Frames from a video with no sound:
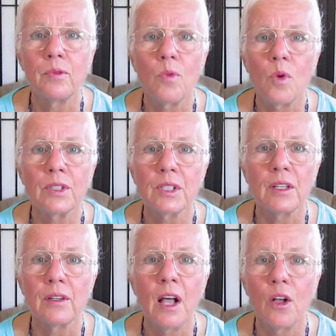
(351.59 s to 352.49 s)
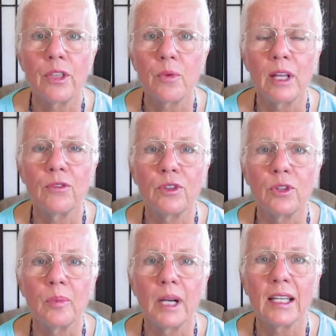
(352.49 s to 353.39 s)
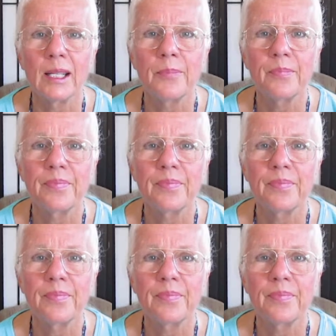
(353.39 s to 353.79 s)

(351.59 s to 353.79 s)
what's a healthy weight for your body.